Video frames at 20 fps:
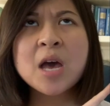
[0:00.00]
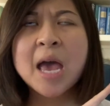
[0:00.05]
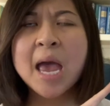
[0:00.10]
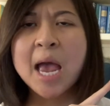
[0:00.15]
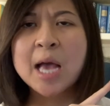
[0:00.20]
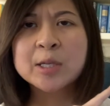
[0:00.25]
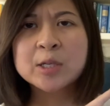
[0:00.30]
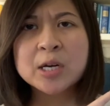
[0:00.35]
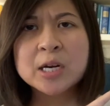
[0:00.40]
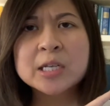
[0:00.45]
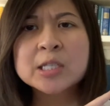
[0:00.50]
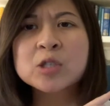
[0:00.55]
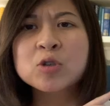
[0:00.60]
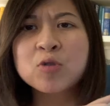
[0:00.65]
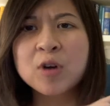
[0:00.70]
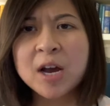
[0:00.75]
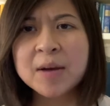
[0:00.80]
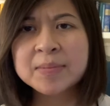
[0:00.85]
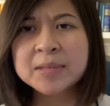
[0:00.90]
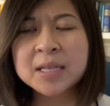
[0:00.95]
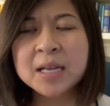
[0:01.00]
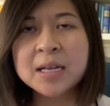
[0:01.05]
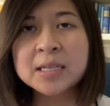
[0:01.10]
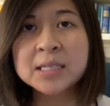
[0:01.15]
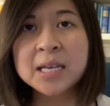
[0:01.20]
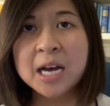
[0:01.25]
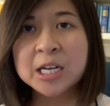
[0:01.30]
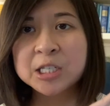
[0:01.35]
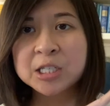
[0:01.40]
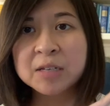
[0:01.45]
Antoinette describes things,
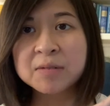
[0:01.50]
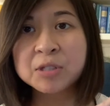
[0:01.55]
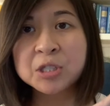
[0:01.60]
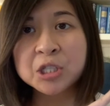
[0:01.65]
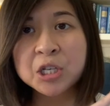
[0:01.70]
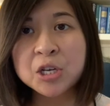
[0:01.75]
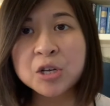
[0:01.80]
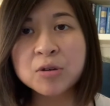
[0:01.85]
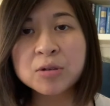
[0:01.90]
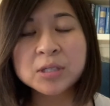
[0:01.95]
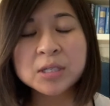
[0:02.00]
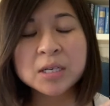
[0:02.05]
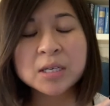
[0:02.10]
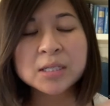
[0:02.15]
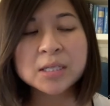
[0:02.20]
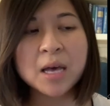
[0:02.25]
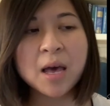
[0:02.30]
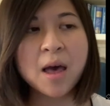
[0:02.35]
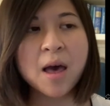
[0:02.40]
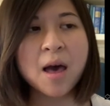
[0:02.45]
the adjectives she uses,